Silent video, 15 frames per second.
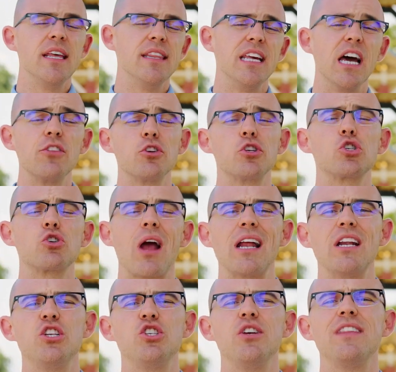The other
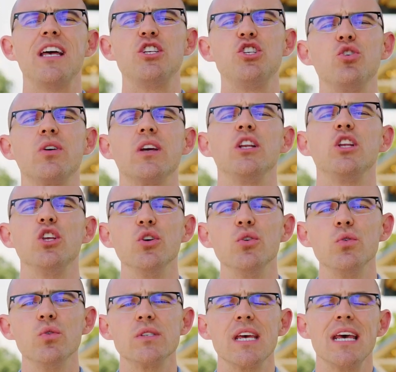strategy that you can
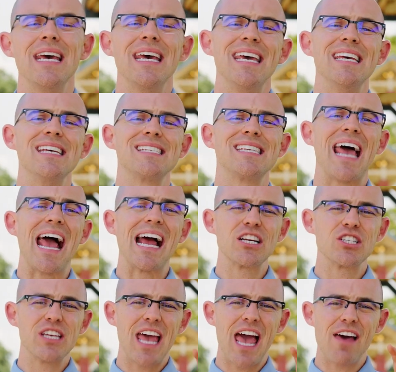use is to
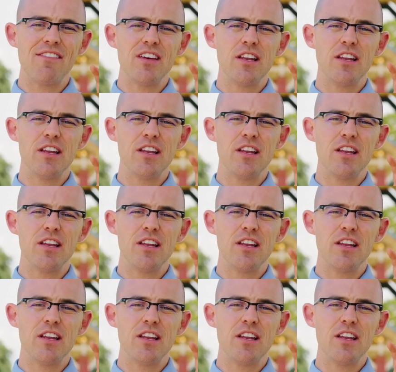actually have